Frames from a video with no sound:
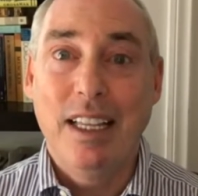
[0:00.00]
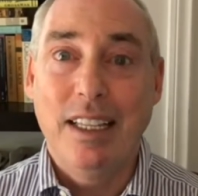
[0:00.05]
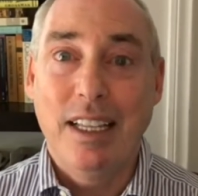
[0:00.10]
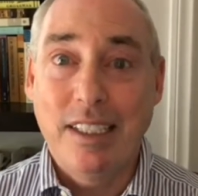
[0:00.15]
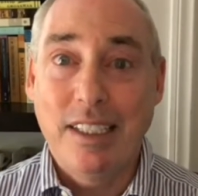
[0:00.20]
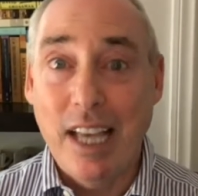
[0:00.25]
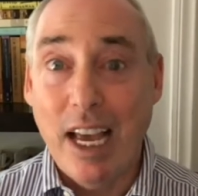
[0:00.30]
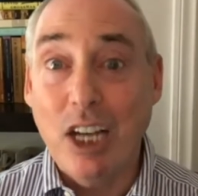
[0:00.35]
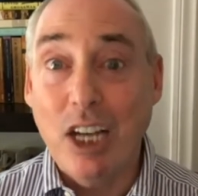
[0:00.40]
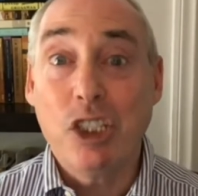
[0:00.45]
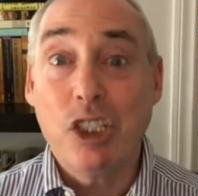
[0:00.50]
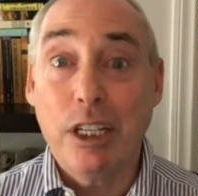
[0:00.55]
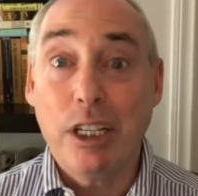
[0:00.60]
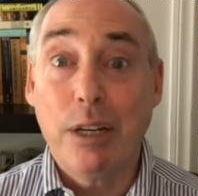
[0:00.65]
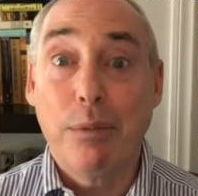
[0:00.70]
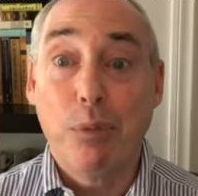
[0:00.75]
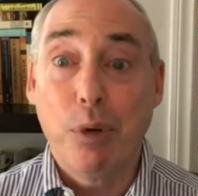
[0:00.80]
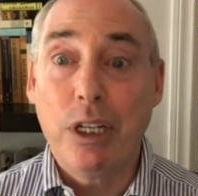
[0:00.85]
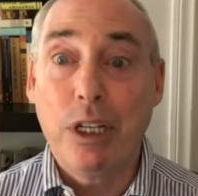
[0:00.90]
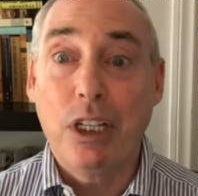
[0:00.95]
that's actually
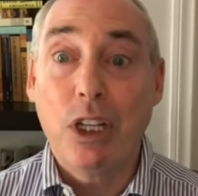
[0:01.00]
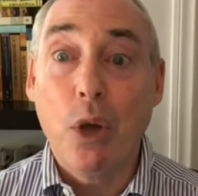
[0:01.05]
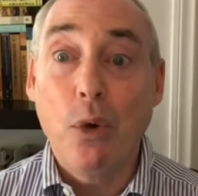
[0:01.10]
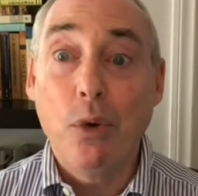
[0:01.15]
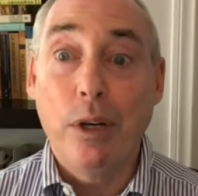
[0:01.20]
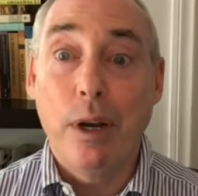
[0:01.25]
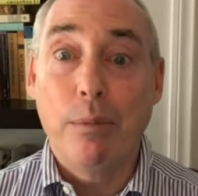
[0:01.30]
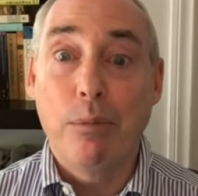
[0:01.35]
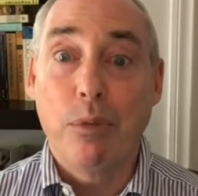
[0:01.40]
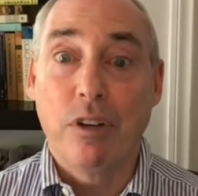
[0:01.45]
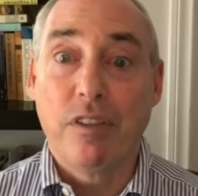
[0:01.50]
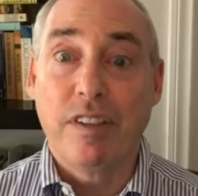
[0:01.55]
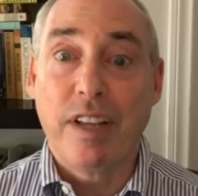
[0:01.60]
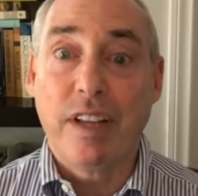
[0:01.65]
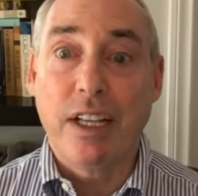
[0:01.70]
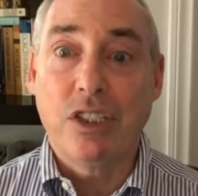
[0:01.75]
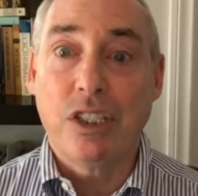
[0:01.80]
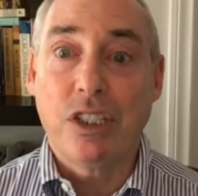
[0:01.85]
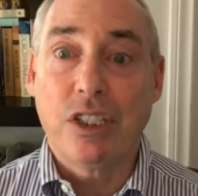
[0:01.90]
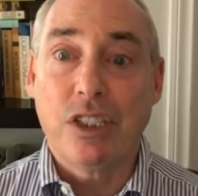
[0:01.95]
a pretty low number of
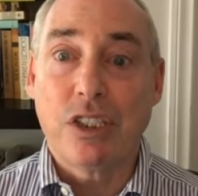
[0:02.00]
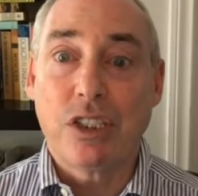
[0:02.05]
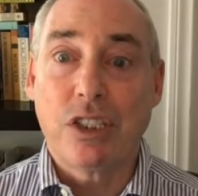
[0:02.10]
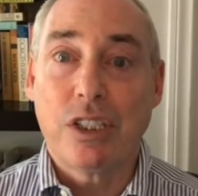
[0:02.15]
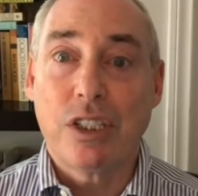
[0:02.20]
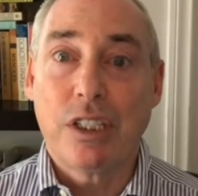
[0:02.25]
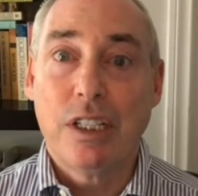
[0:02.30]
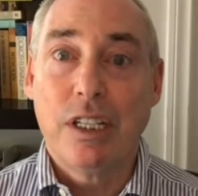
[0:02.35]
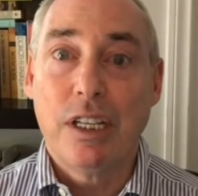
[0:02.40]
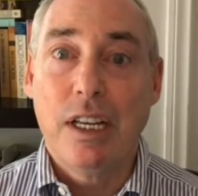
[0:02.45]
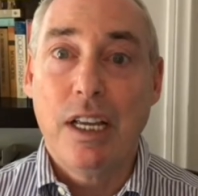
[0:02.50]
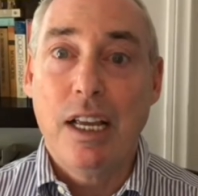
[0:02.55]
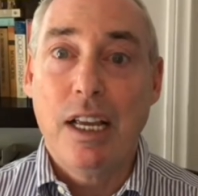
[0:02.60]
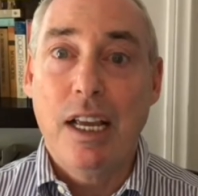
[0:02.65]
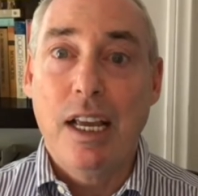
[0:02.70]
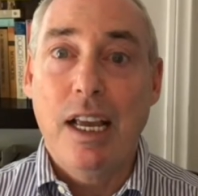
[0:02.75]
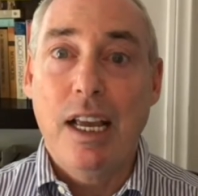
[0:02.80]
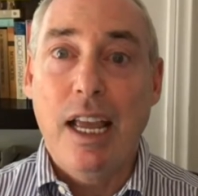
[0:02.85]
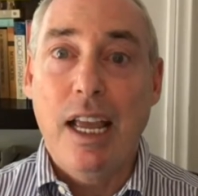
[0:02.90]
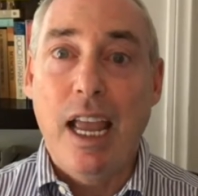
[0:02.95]
cases.
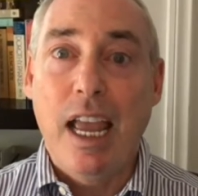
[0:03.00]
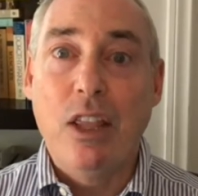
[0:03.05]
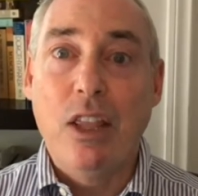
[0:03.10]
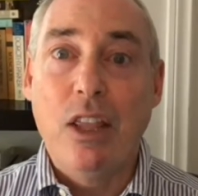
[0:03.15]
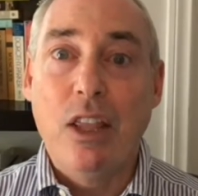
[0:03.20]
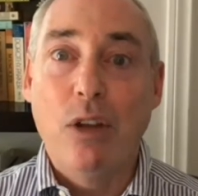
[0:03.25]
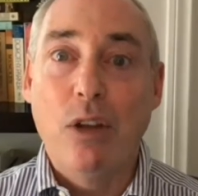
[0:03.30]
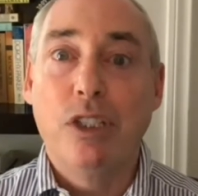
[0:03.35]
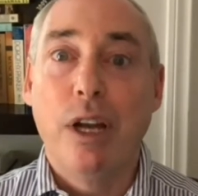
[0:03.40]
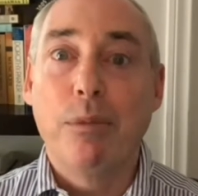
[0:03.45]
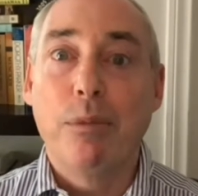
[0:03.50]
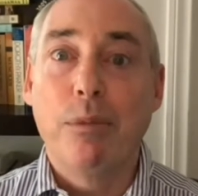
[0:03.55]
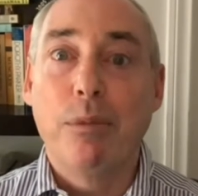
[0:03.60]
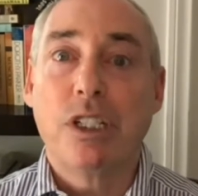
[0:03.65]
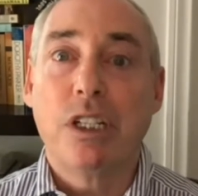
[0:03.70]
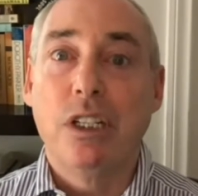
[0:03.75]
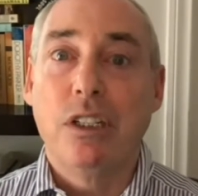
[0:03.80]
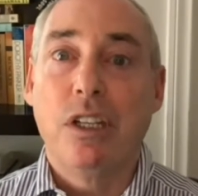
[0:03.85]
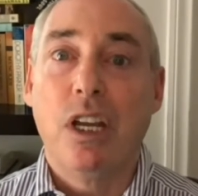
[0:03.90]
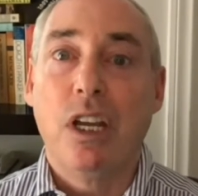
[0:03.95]
And those numbers
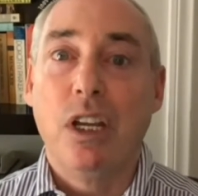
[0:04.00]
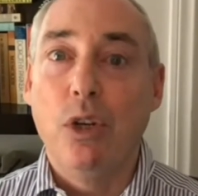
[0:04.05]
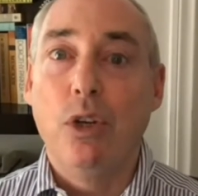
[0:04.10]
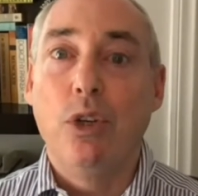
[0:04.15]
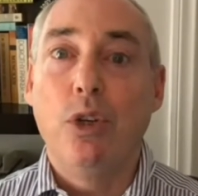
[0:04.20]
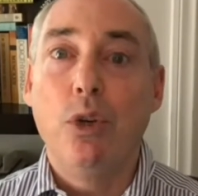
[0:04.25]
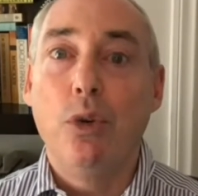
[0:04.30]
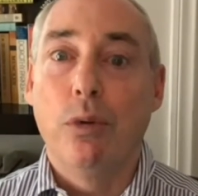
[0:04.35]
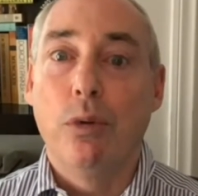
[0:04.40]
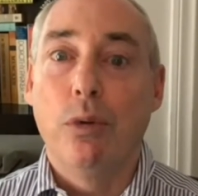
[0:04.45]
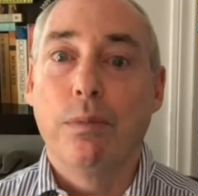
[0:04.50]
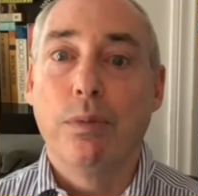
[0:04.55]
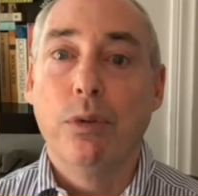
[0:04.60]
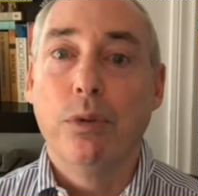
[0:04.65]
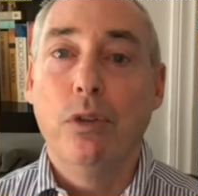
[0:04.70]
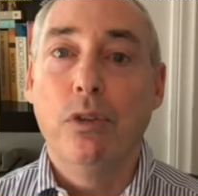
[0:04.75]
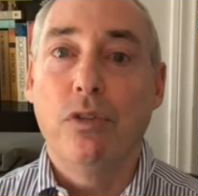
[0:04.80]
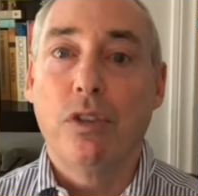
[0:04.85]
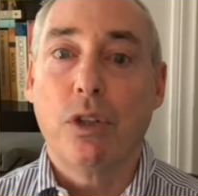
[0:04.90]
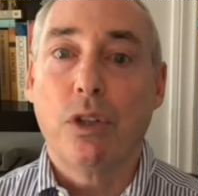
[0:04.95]
continue to
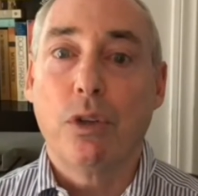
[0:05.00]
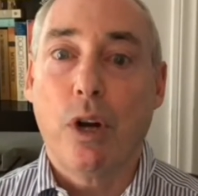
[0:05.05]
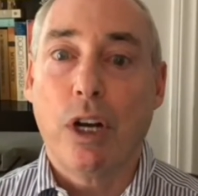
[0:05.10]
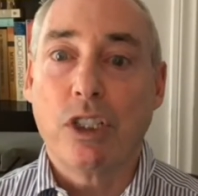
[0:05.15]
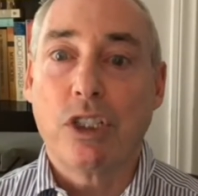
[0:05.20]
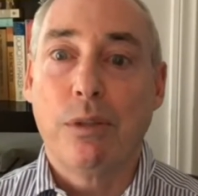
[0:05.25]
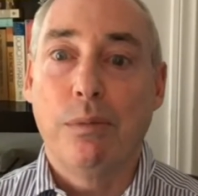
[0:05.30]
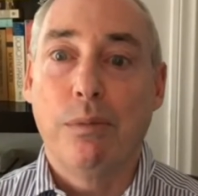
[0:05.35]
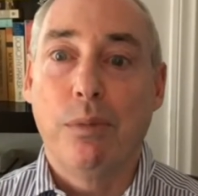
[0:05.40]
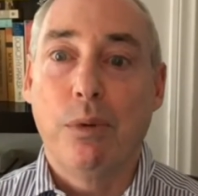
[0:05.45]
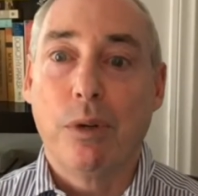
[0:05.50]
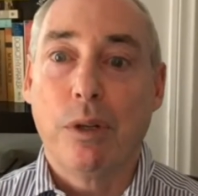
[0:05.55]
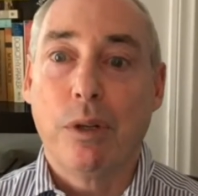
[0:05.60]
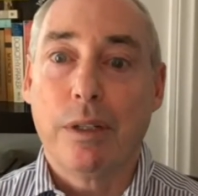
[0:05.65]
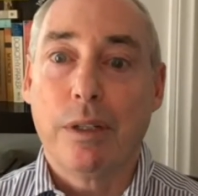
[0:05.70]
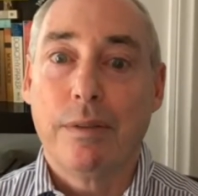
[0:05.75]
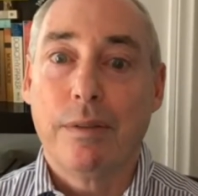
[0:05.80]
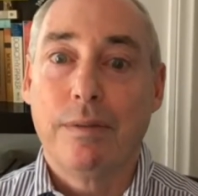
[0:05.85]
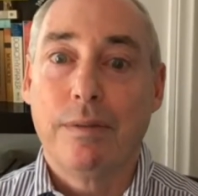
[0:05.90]
improve across the board.